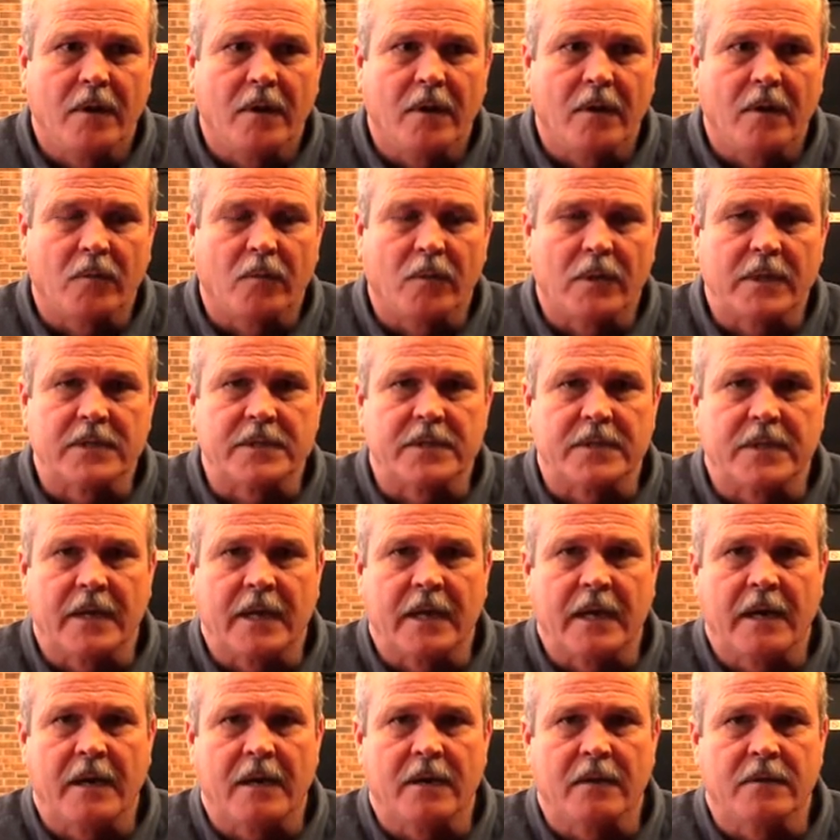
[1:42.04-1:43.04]
uh, rest of
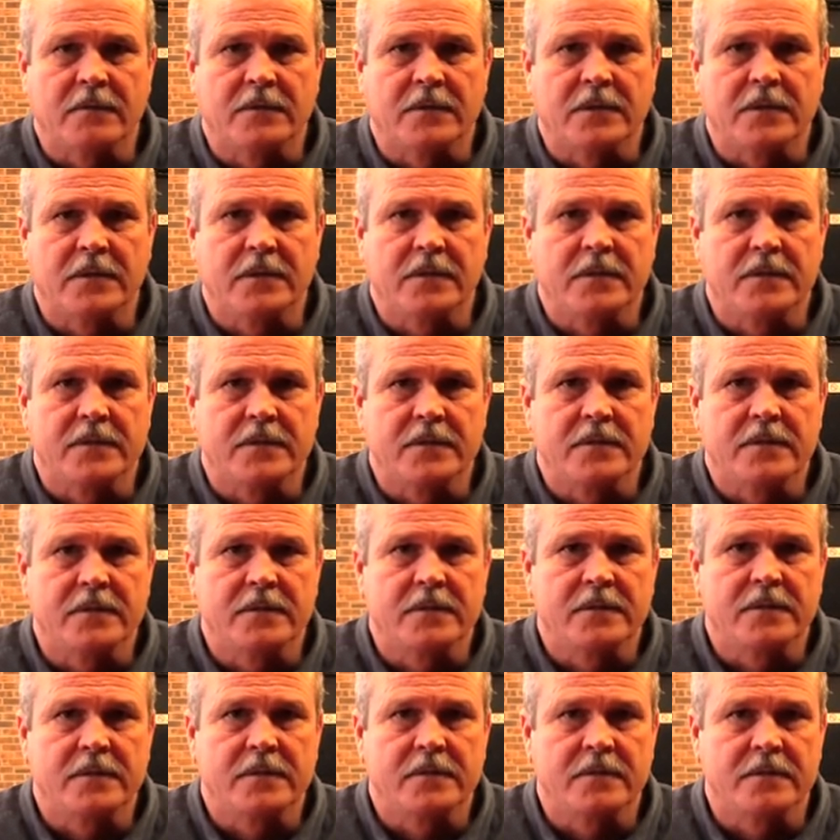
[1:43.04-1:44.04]
the house
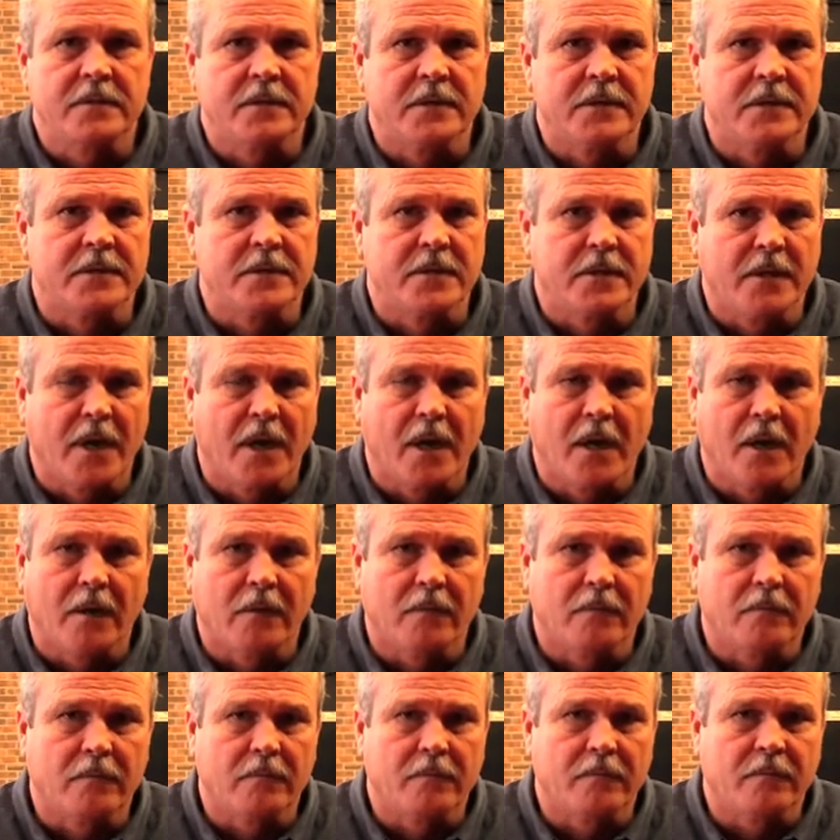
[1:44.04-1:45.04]
is just
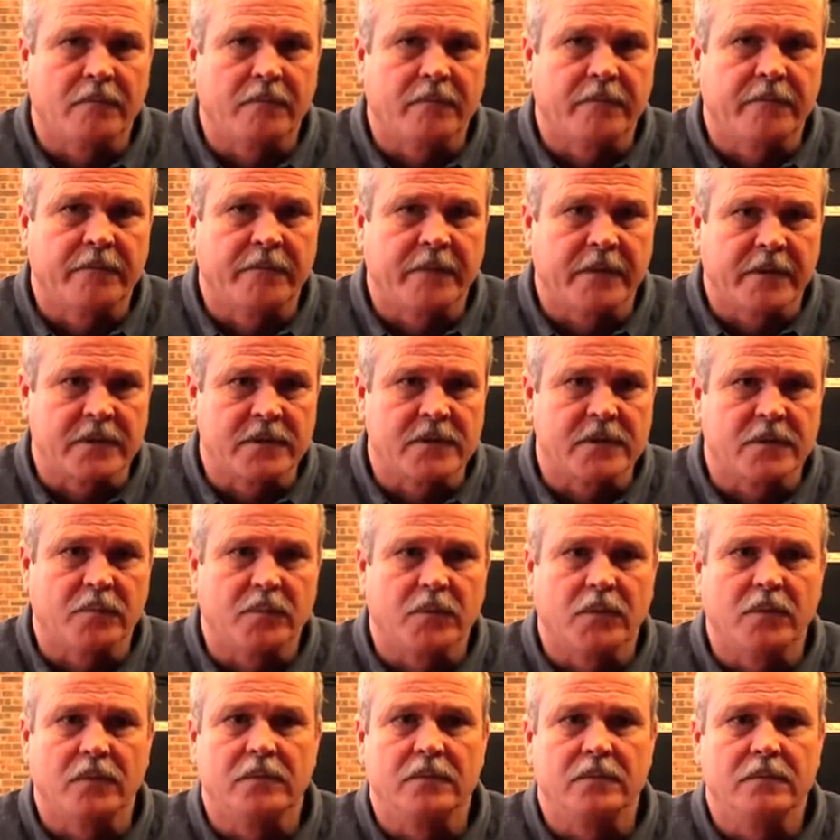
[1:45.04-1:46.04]
not
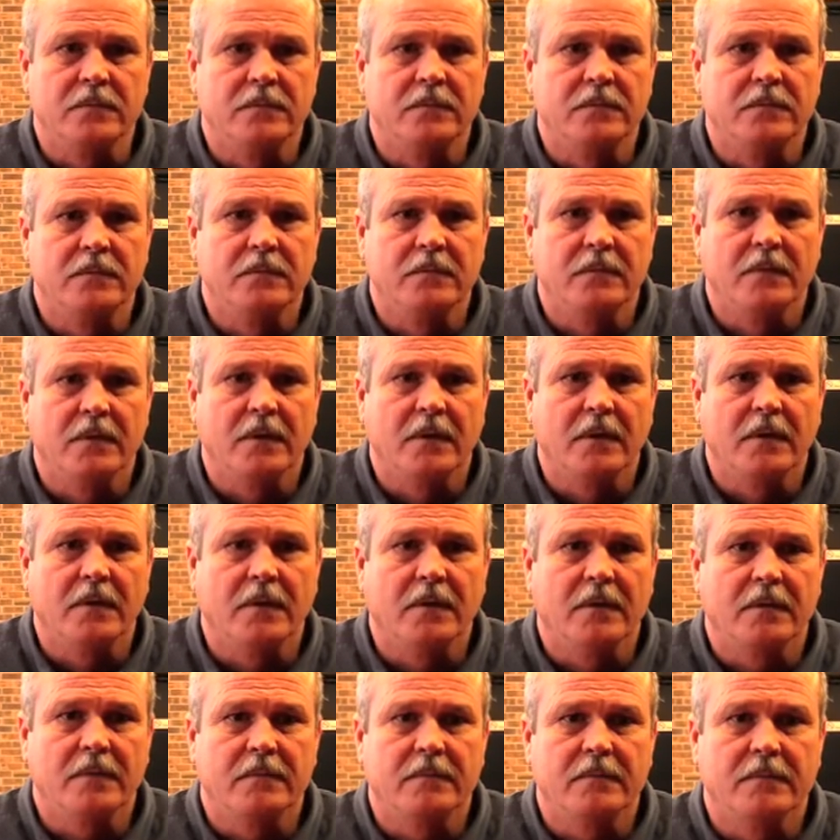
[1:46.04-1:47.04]
fixable,
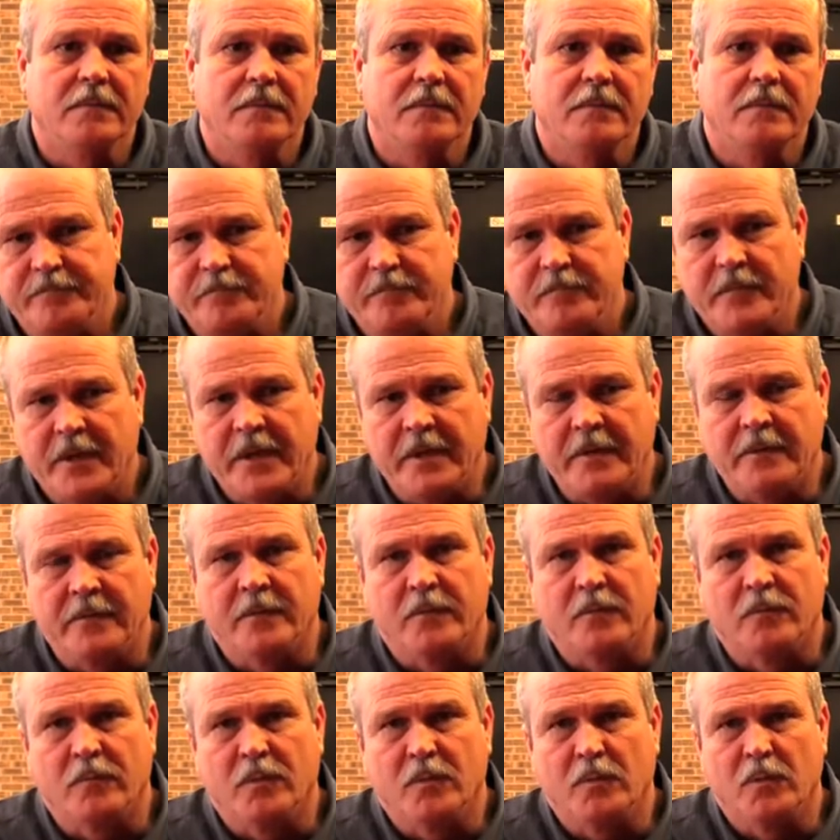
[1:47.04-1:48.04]
uh,
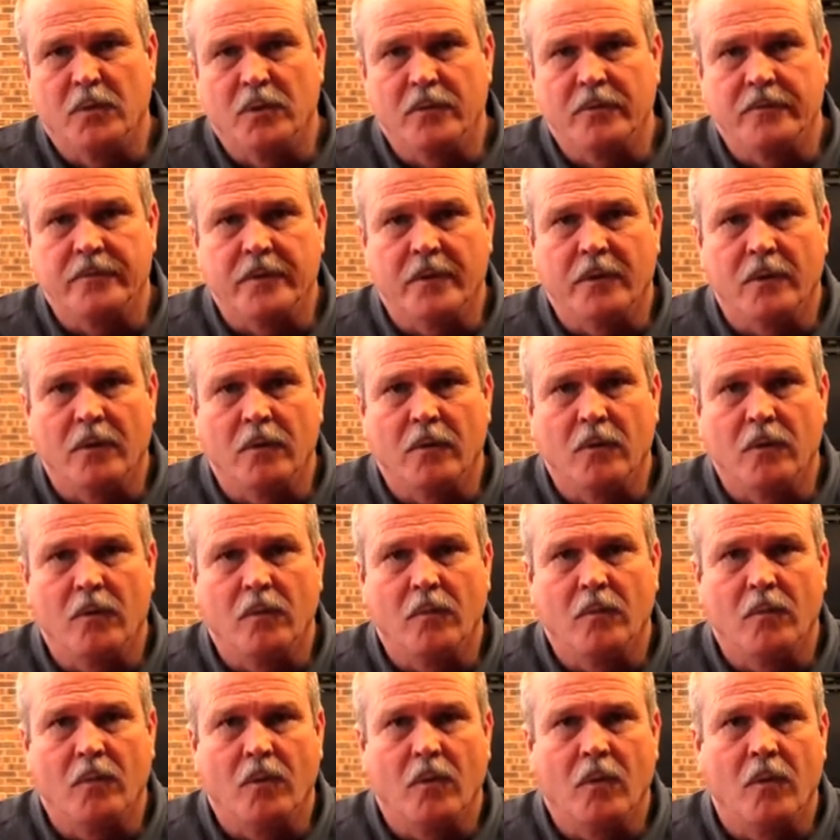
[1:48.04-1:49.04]
either remove the
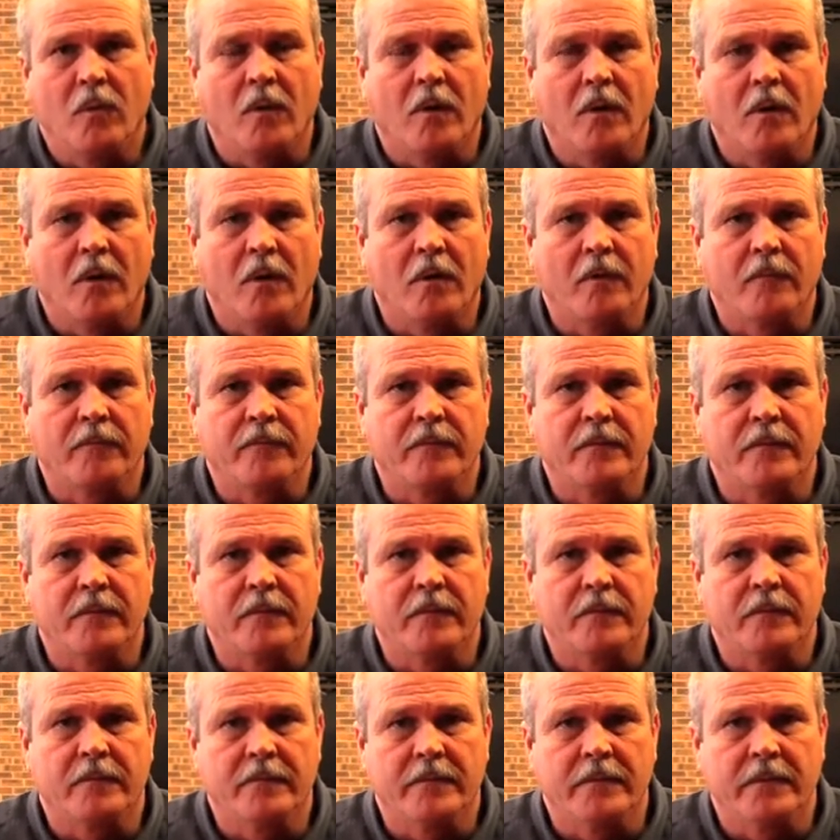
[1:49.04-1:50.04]
home or
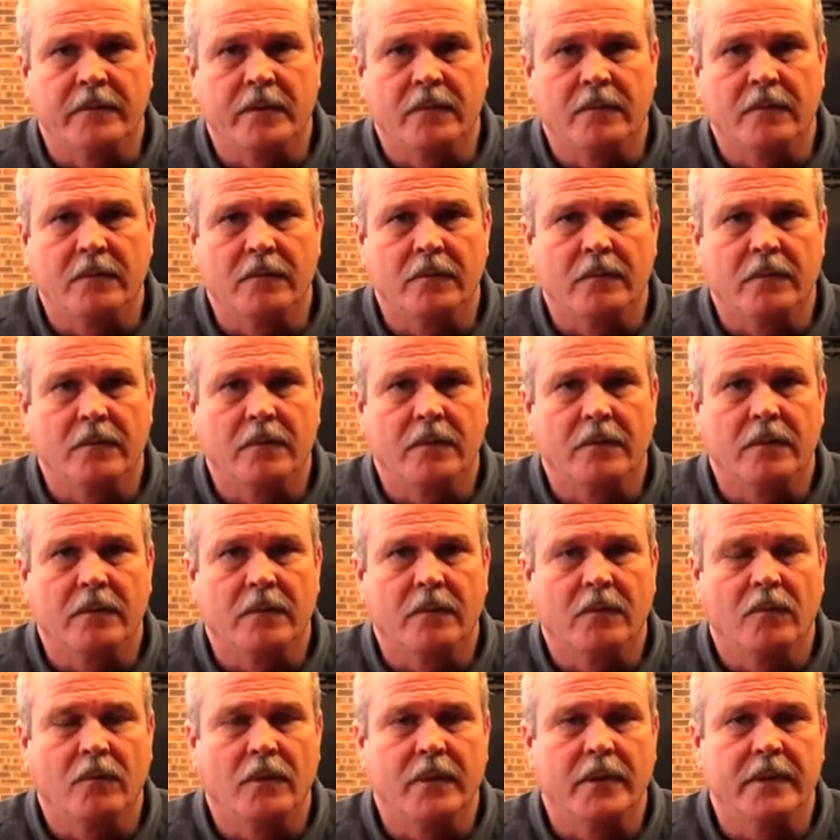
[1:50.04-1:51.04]
offer the owner
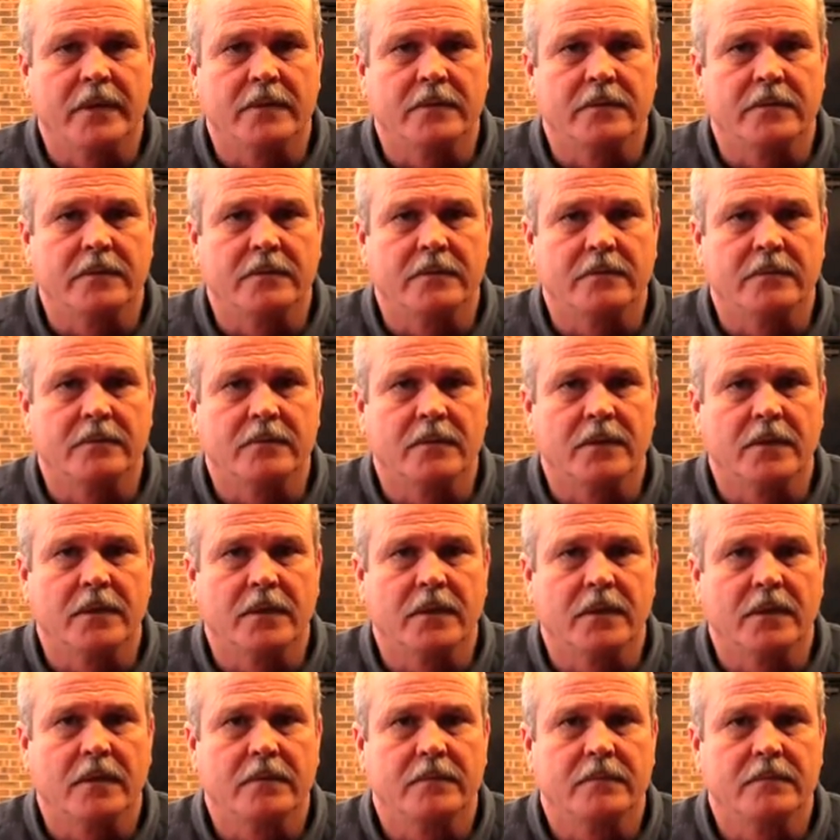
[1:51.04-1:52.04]
a way to
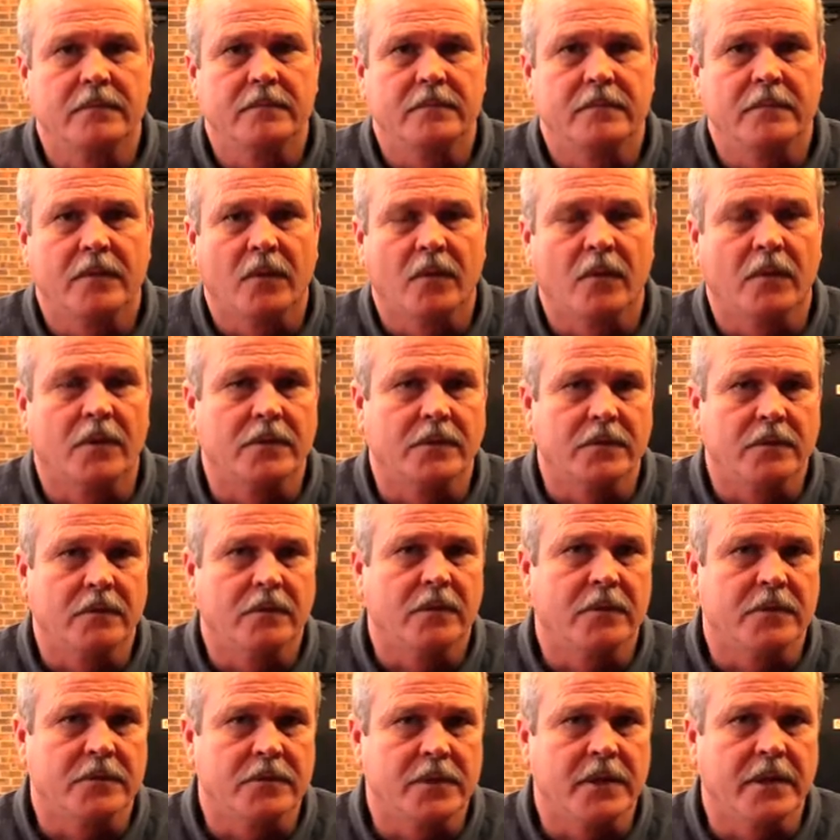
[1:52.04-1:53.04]
or
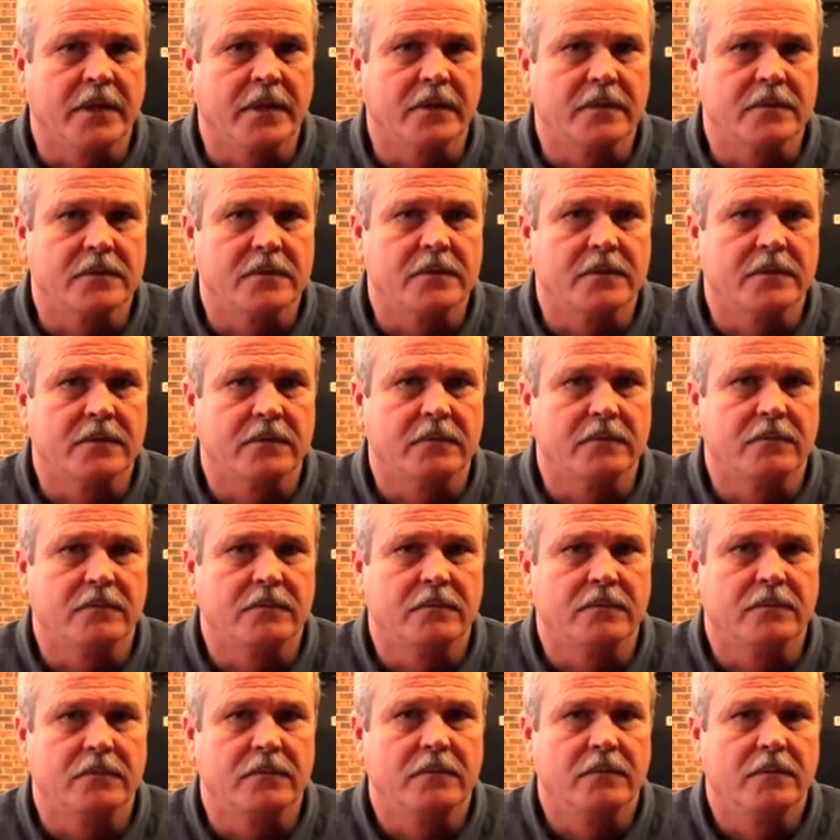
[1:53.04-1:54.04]
a chance
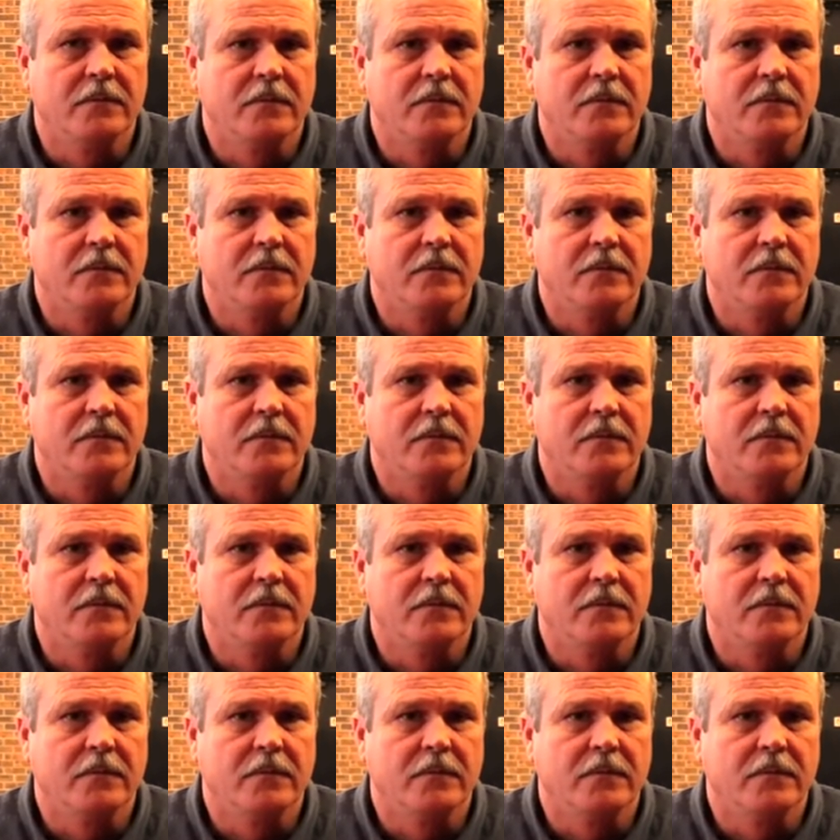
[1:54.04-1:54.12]
to